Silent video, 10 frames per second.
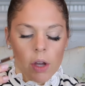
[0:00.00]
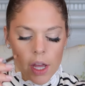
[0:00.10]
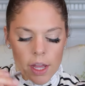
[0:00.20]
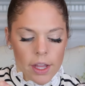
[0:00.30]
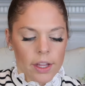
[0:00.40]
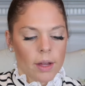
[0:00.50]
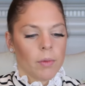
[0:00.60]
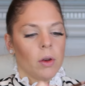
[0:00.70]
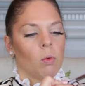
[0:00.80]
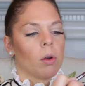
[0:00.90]
Okay, I'm
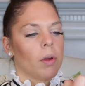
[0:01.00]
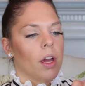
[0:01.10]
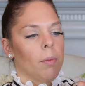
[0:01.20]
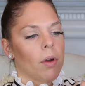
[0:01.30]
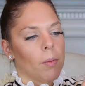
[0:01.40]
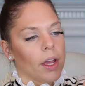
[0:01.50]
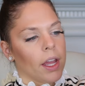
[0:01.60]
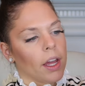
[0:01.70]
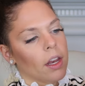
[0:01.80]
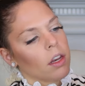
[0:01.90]
gonna warm it up on my
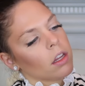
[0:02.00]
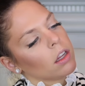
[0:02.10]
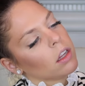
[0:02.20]
hand.